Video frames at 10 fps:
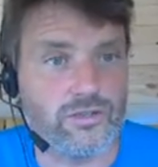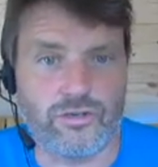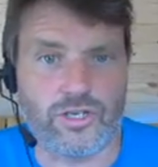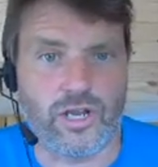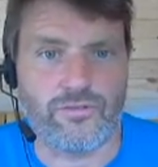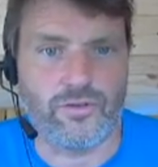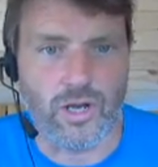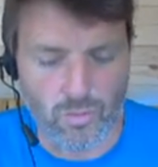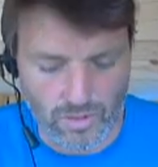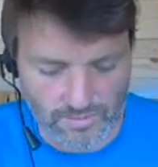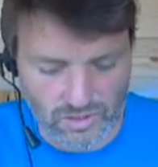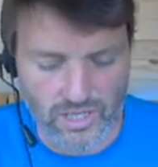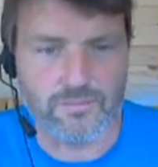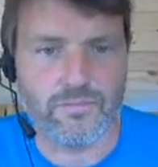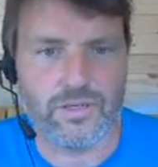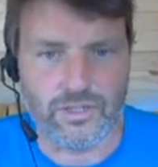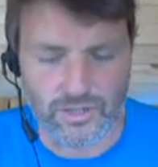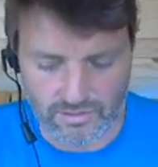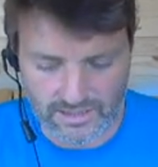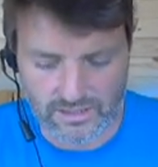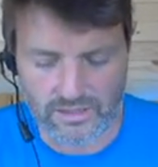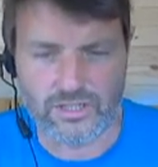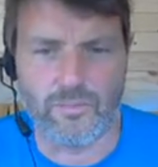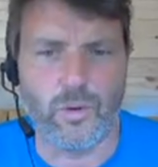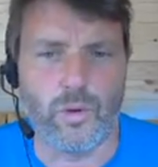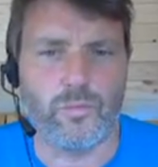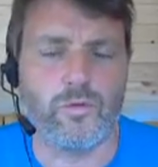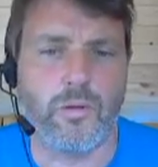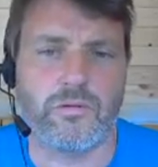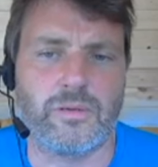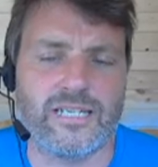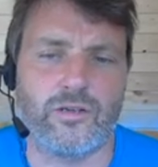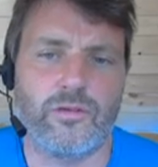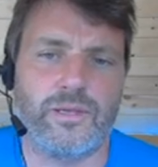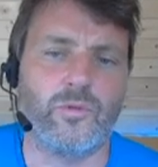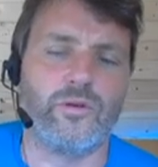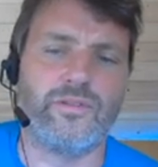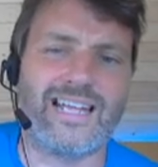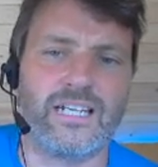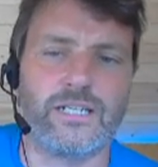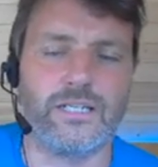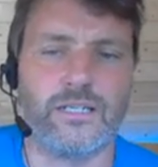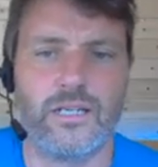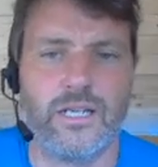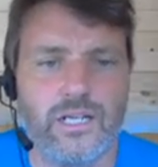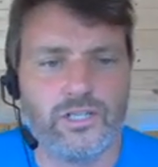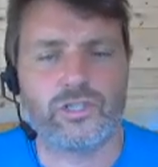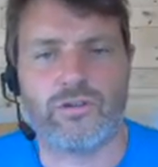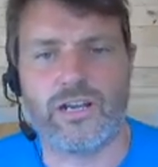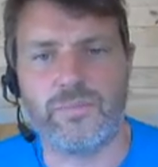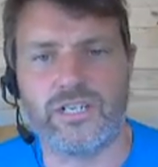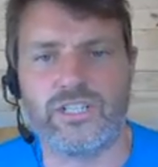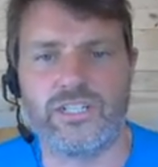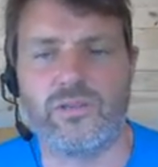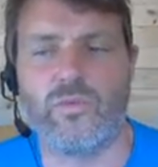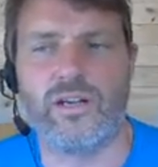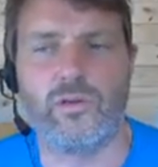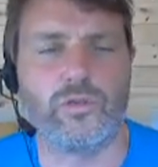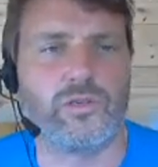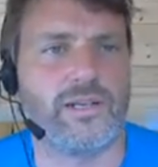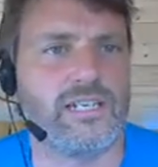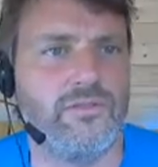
just go through the whole website and do this. At some point we'll probably do a bit more of an elegant scraping system where it'll automatically